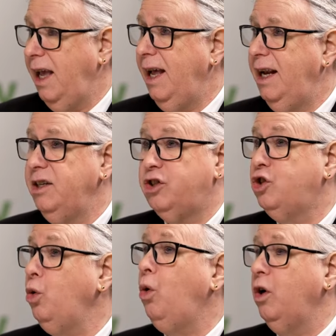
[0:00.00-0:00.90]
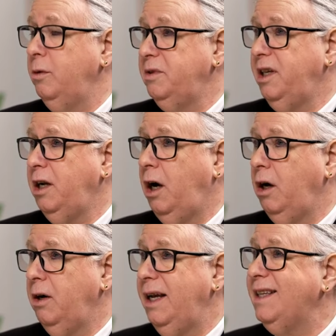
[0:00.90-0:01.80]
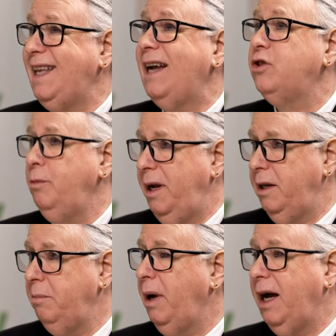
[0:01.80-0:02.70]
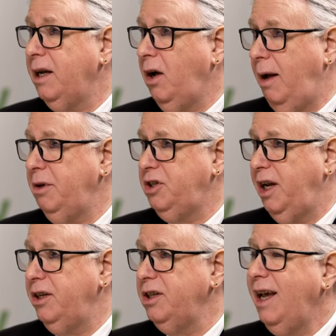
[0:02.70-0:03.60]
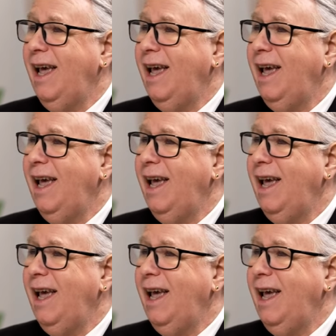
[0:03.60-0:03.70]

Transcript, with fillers: and storms that are exacerbated by climate change.